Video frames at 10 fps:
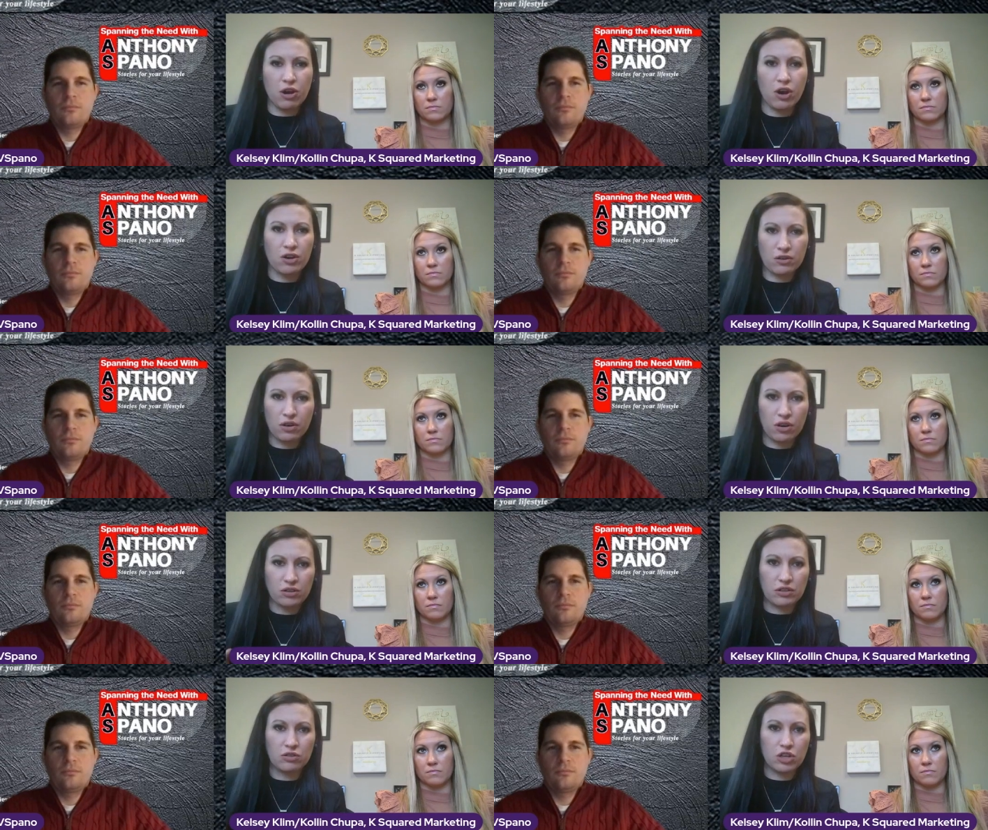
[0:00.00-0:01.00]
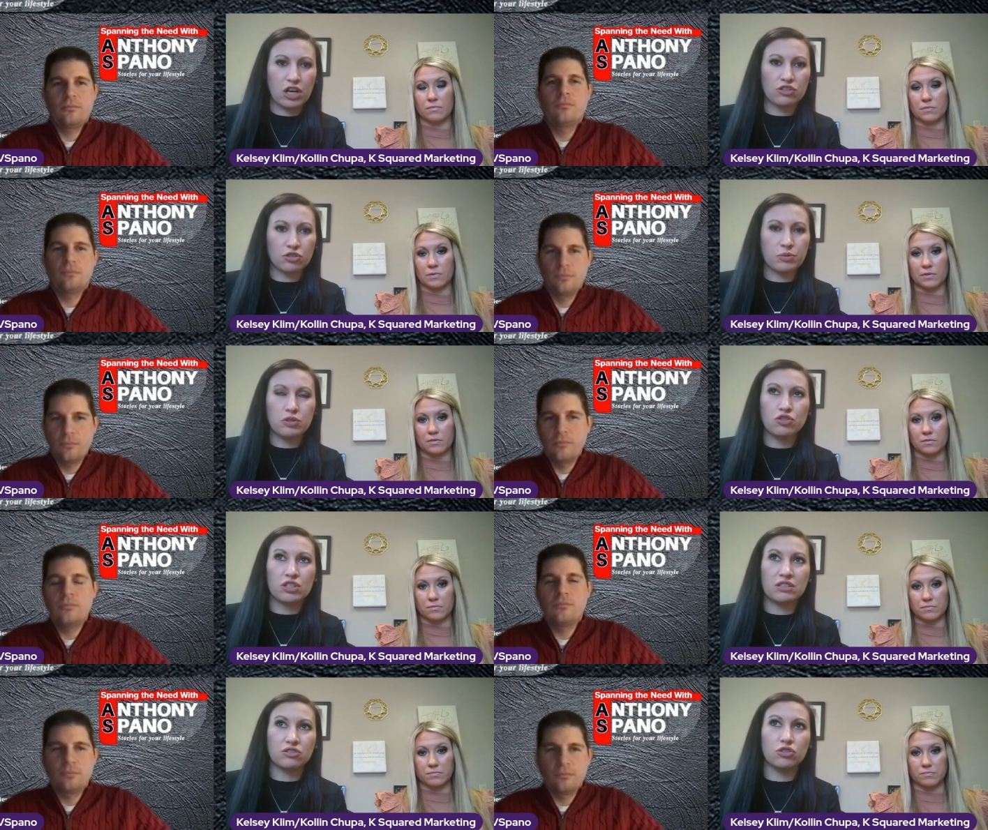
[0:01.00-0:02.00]
Speaker 1: our little
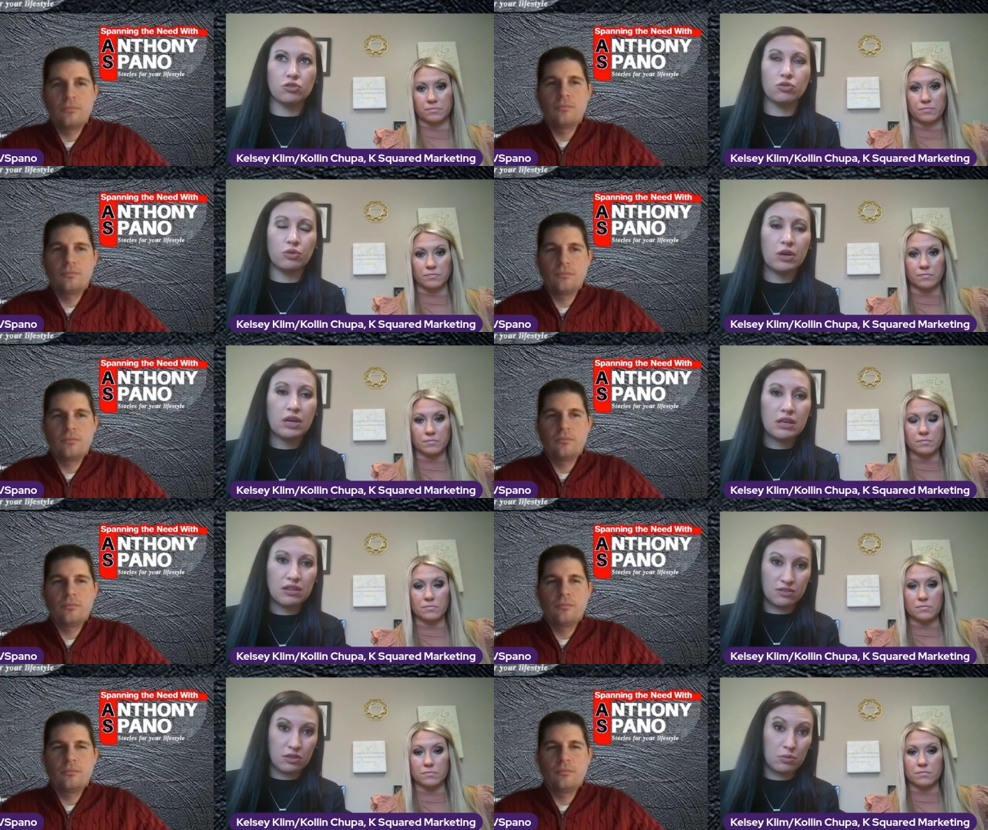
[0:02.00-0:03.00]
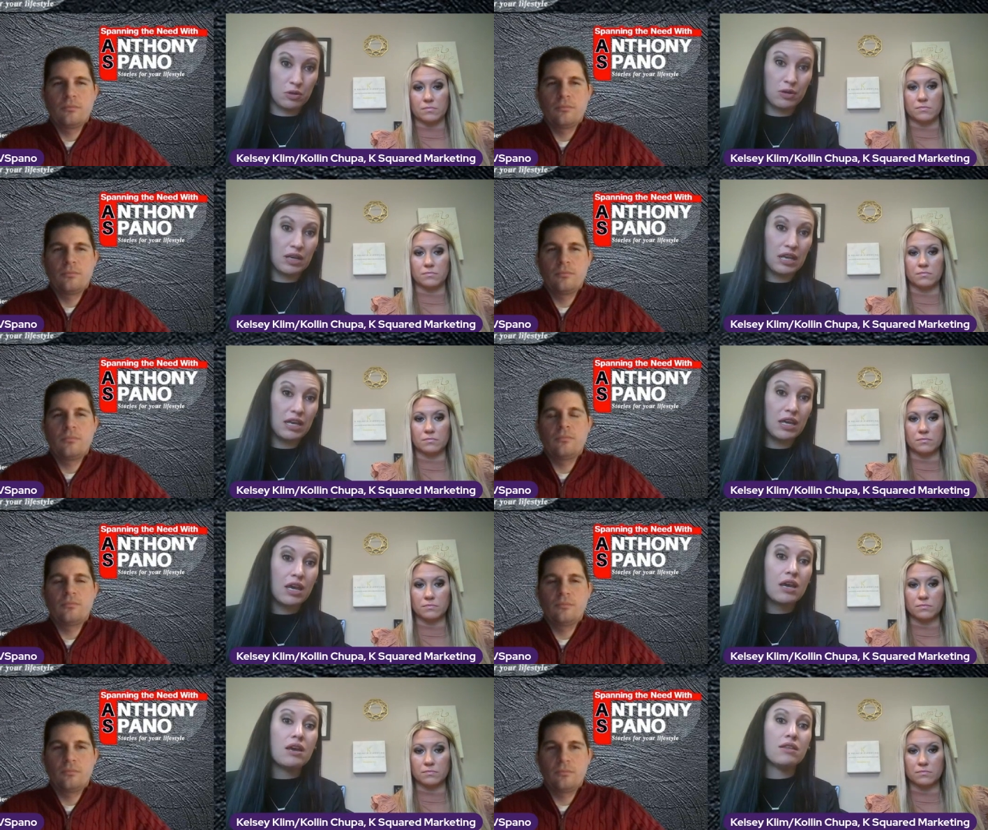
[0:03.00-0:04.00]
contribution to this community,
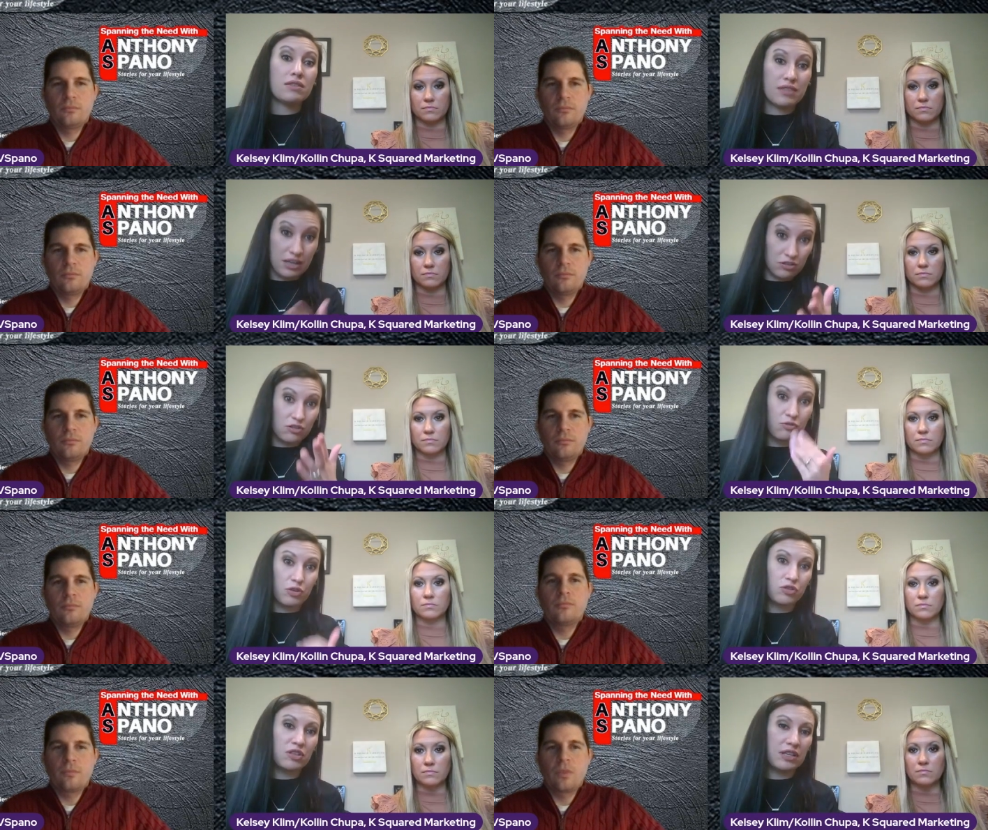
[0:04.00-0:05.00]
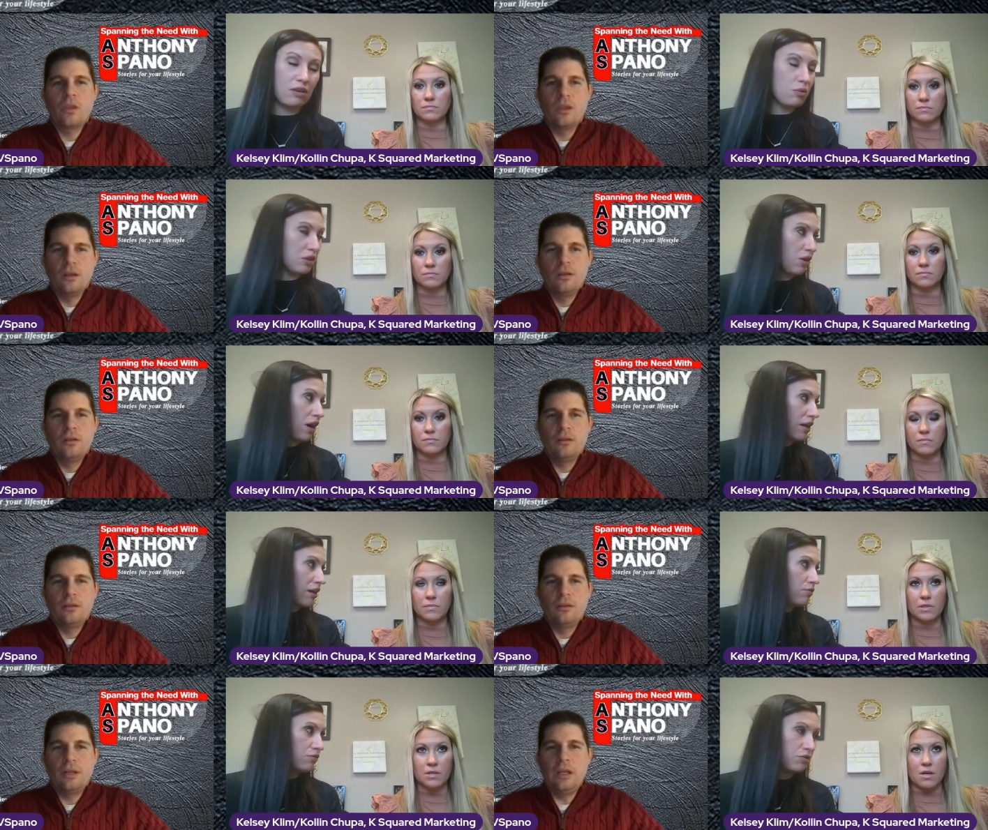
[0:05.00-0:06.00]
that's the first thing that we thought
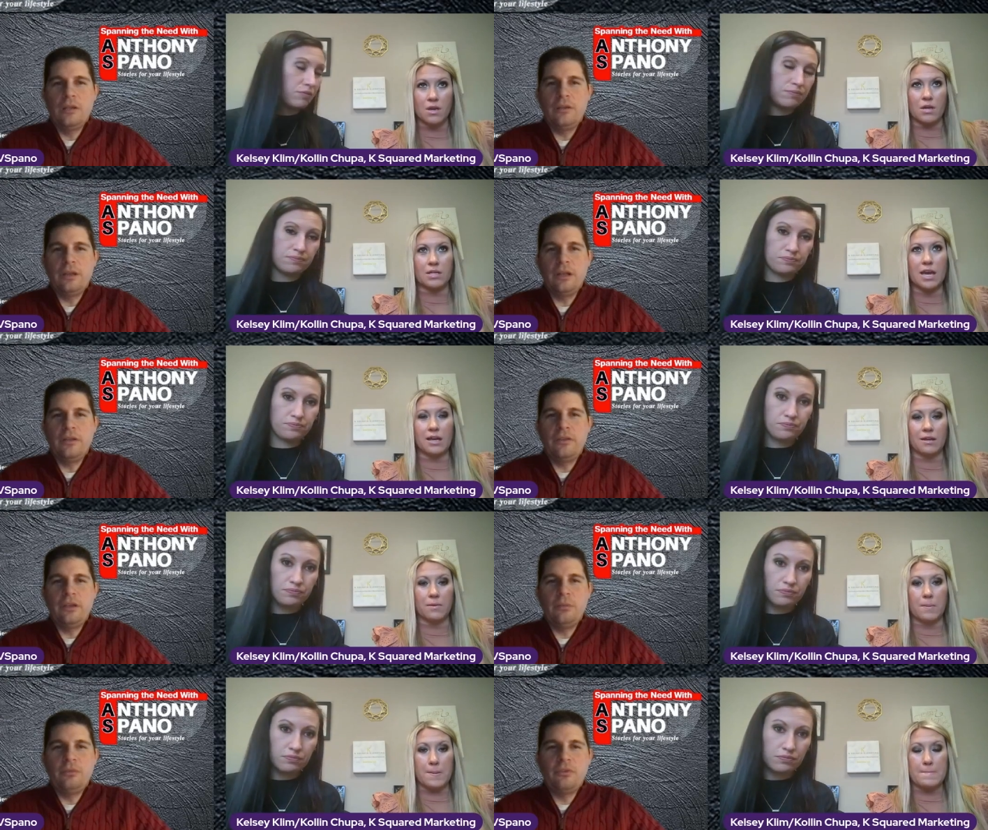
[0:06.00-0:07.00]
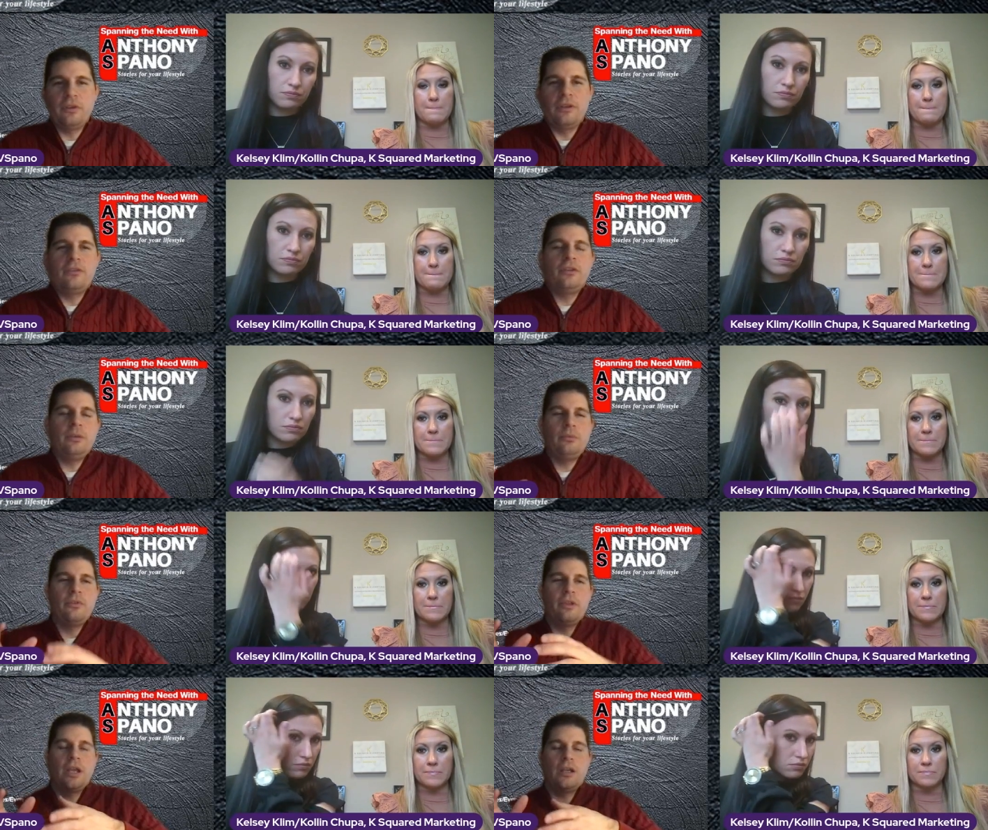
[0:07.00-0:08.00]
of.
Speaker 2: And it
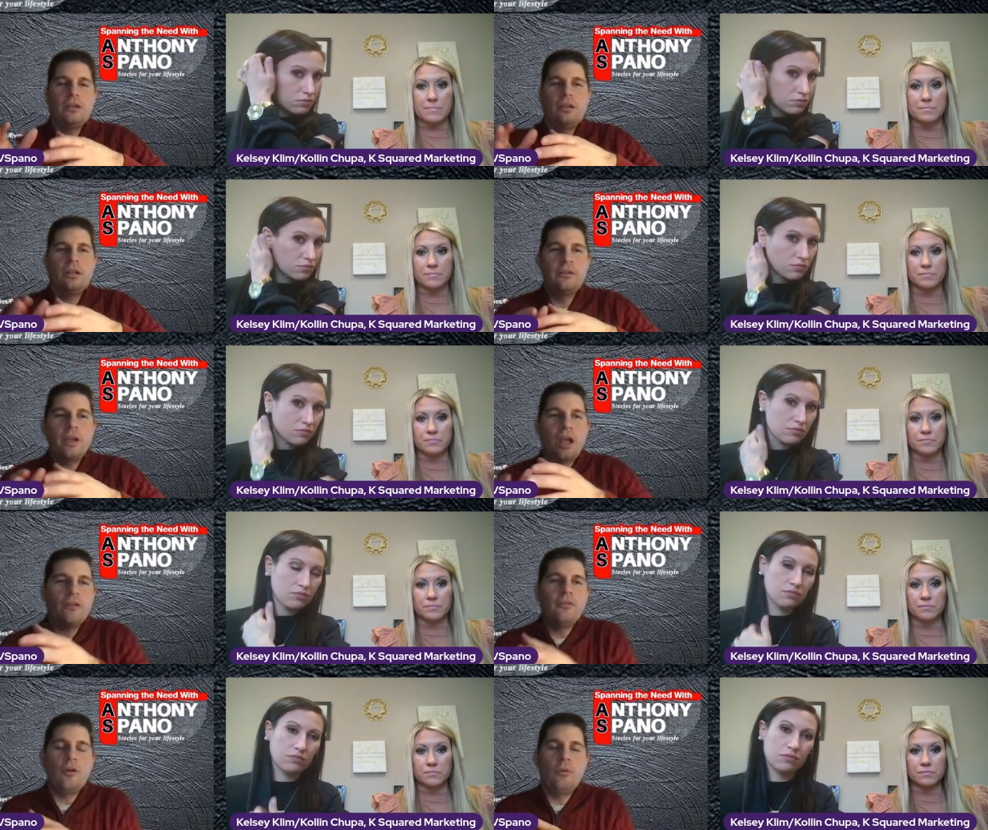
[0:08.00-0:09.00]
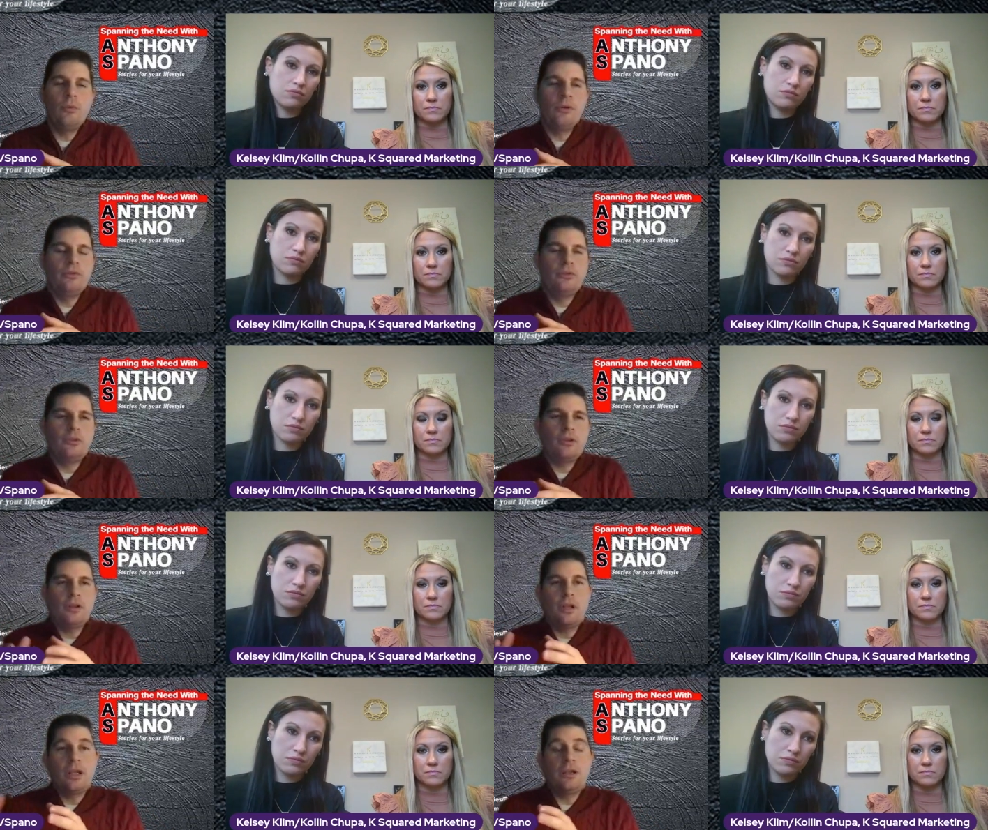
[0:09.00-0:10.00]
seems that it's kind of almost
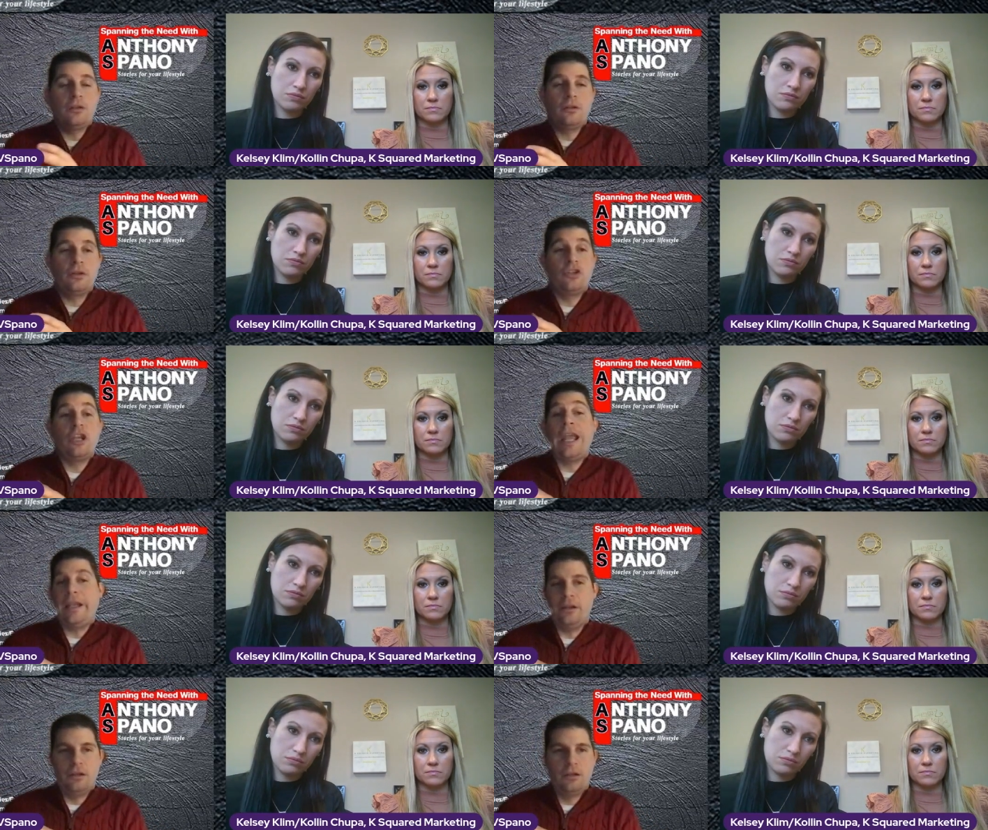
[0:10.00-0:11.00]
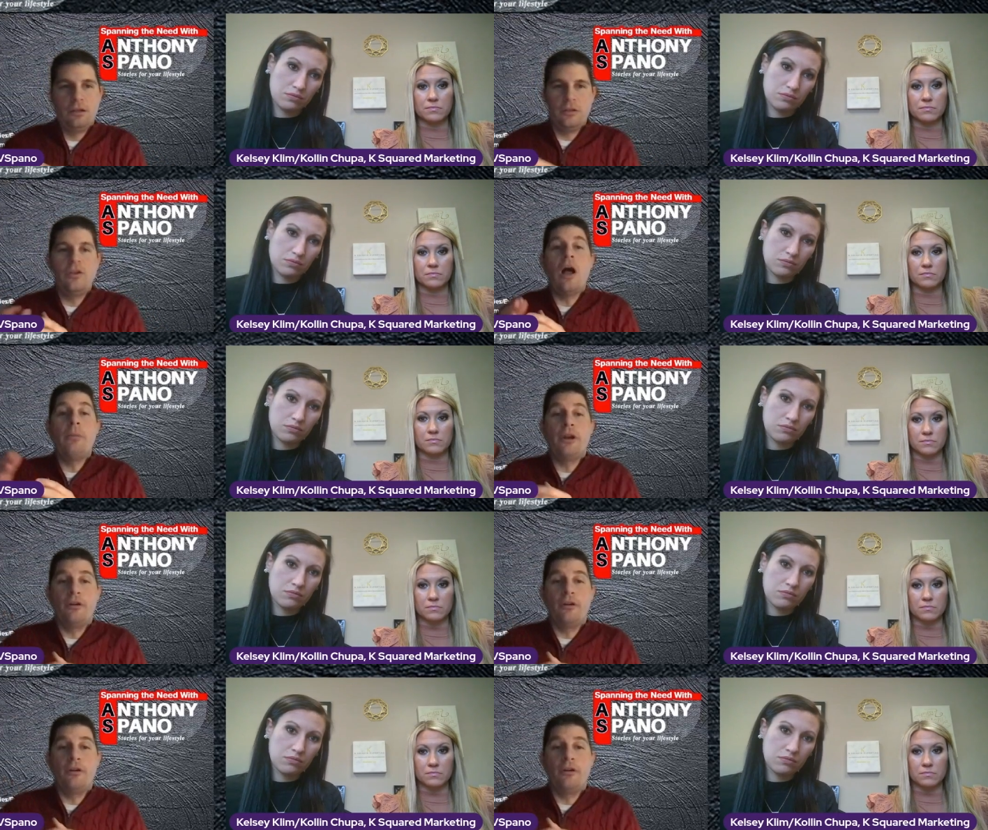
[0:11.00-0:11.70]
like a chain, a domino